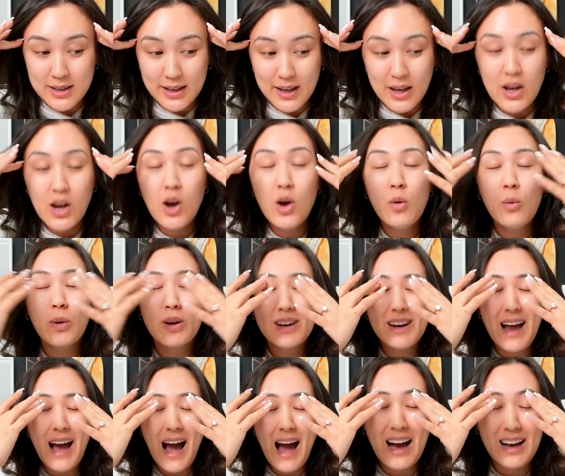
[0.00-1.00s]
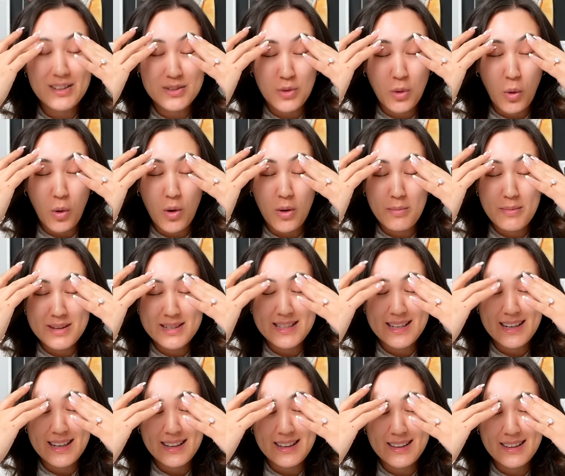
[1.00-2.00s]
like what an asshole,
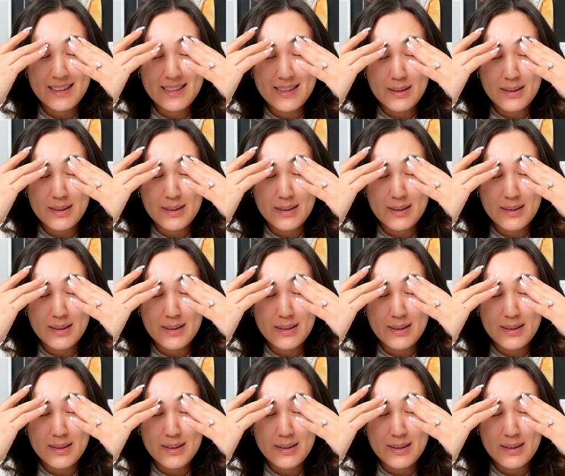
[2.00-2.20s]
missing